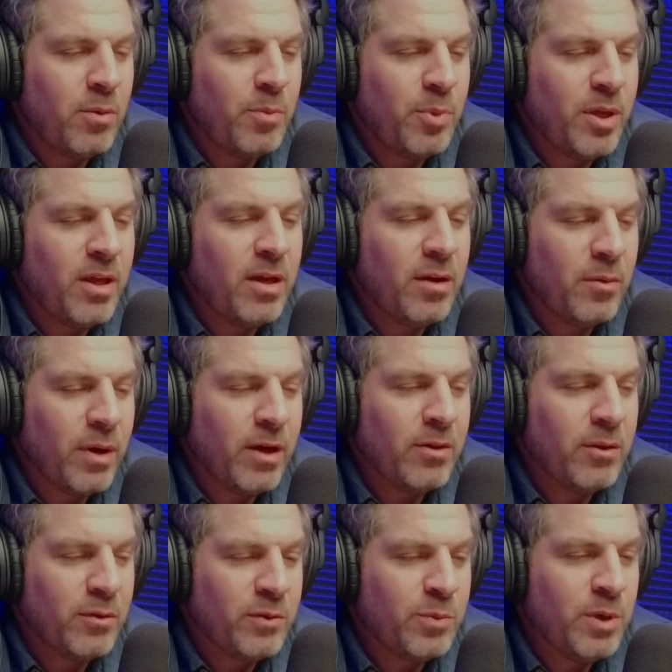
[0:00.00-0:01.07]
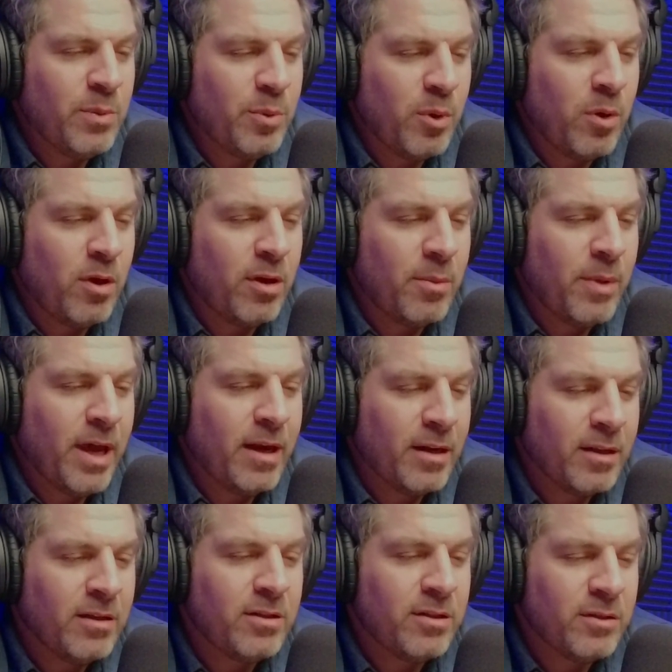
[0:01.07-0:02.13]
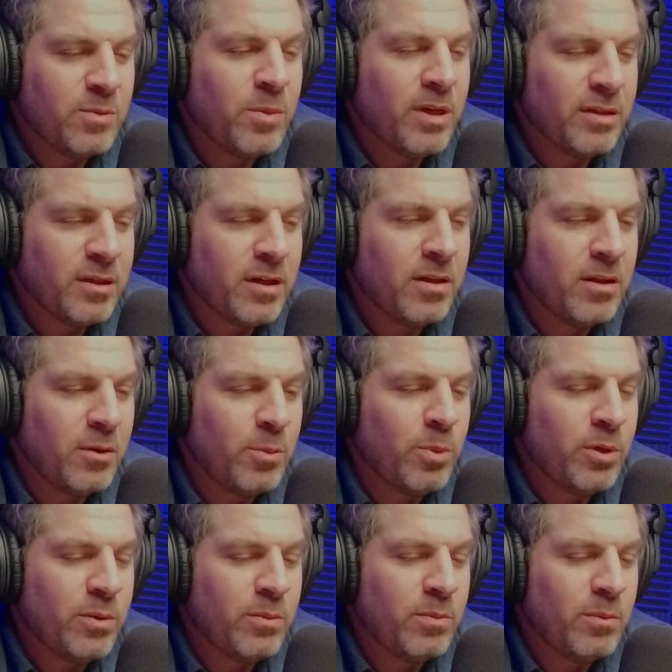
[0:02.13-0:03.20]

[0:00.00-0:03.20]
being around those people automatically just makes it a little bit